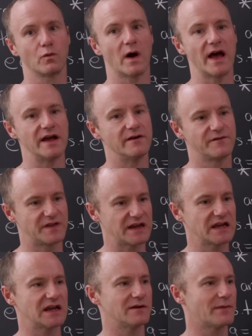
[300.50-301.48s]
way of
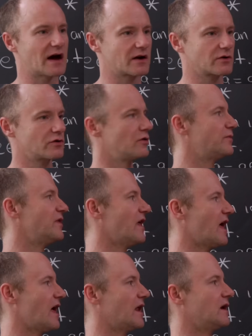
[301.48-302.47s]
thinking about a group
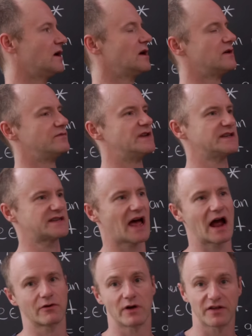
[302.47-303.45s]
than this
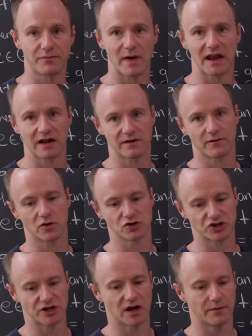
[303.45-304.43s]
arithmetic
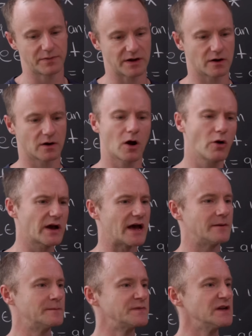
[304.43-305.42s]
version up here. Okay,
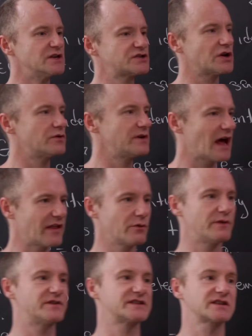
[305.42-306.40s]
so now that
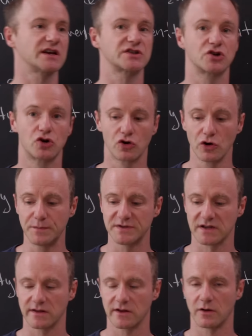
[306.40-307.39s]
we've discussed
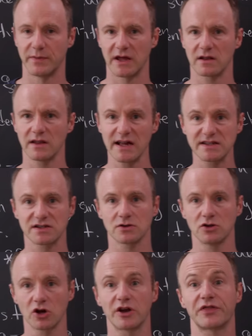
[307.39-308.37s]
groups a little bit, let's
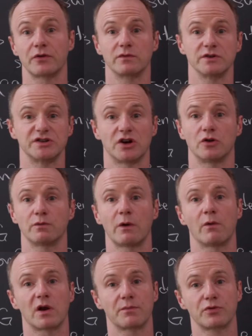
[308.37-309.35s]
look at the result we
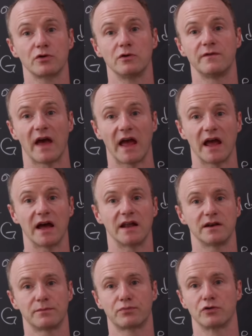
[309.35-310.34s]
want to prove
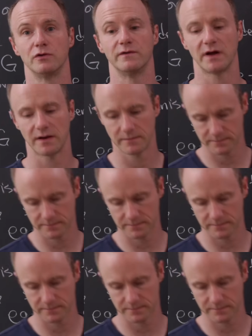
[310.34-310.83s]
and prove it.